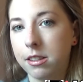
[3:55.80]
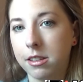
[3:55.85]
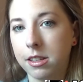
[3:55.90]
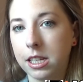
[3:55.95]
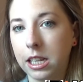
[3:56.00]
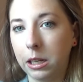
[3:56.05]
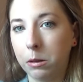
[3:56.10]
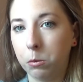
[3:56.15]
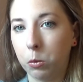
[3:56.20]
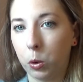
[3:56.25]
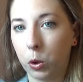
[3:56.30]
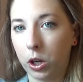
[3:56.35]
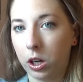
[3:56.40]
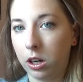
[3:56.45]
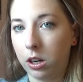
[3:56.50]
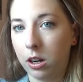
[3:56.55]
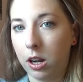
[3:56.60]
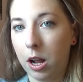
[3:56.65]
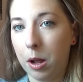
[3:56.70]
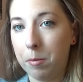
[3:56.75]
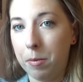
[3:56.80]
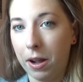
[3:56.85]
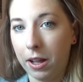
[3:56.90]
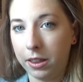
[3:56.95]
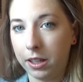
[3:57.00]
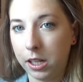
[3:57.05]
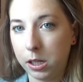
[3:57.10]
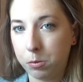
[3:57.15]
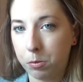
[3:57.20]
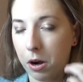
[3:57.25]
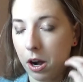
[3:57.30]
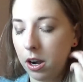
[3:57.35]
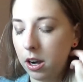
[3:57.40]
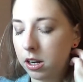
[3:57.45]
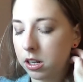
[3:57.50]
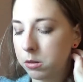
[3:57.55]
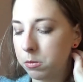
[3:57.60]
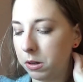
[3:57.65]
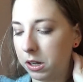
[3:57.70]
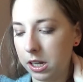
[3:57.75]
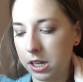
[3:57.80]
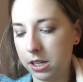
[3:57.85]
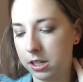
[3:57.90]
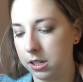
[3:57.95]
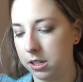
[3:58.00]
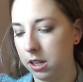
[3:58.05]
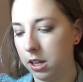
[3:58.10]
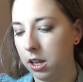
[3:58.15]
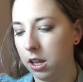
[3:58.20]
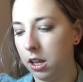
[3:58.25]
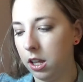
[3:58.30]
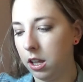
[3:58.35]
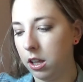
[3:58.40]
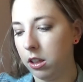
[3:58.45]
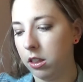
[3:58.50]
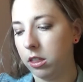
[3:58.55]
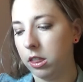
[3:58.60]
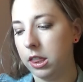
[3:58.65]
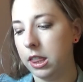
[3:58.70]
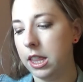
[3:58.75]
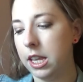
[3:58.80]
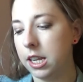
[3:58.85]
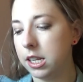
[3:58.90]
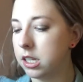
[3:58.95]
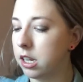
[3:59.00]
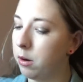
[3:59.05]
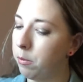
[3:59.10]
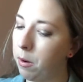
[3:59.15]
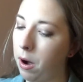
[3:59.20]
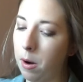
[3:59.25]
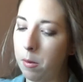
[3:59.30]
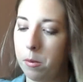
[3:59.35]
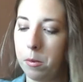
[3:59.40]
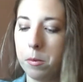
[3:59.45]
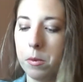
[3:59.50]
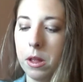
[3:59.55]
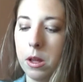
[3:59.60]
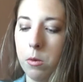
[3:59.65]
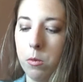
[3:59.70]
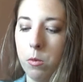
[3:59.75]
see more about these products, because this I probably